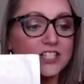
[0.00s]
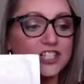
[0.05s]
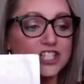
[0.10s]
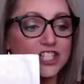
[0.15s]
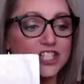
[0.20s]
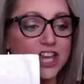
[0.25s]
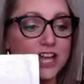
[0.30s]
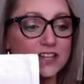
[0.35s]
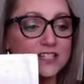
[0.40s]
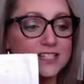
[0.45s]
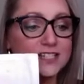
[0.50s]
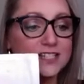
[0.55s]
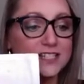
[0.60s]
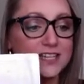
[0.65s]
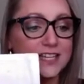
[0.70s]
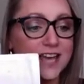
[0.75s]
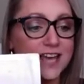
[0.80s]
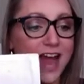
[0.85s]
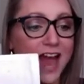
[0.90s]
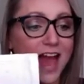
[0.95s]

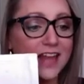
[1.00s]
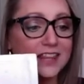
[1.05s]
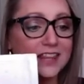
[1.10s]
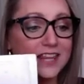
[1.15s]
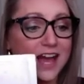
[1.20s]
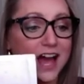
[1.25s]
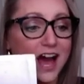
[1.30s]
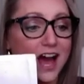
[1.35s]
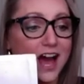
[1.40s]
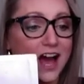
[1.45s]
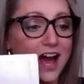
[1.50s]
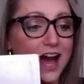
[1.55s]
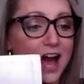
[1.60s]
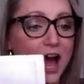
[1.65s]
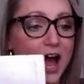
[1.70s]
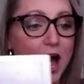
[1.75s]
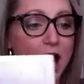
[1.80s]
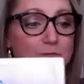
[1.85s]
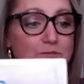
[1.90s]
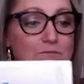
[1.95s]
Chelsea, Ella.
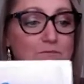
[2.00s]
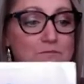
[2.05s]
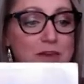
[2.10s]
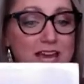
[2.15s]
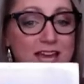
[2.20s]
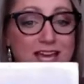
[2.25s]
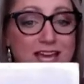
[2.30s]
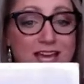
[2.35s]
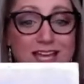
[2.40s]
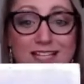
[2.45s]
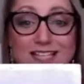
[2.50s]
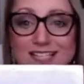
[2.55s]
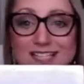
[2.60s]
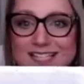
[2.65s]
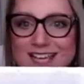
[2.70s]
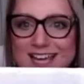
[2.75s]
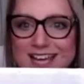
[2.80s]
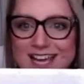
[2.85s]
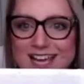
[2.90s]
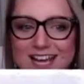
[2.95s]

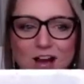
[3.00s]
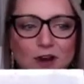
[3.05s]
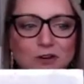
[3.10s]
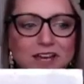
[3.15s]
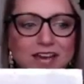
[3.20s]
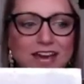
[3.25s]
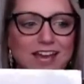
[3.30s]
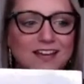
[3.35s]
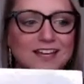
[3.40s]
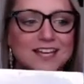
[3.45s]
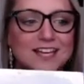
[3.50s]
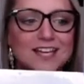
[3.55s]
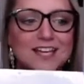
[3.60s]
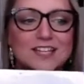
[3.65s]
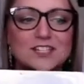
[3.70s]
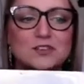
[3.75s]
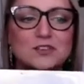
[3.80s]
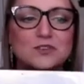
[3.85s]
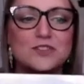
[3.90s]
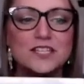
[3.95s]
Amazing. Okay,
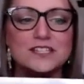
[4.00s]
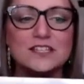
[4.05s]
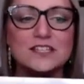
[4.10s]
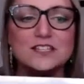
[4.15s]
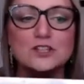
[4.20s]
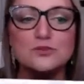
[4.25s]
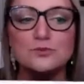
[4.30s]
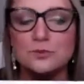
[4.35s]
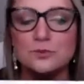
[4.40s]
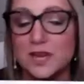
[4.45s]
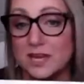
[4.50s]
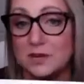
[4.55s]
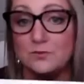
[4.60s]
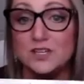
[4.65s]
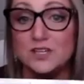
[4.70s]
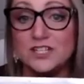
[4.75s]
so this is great.